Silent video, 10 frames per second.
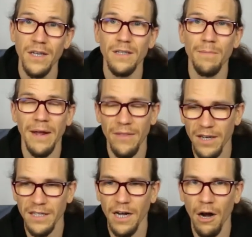to play the
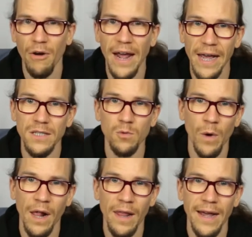guitar as
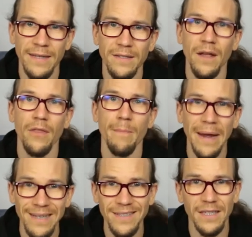well as the
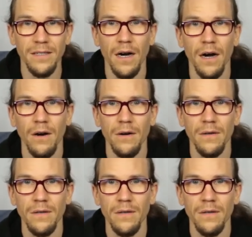bass guitar.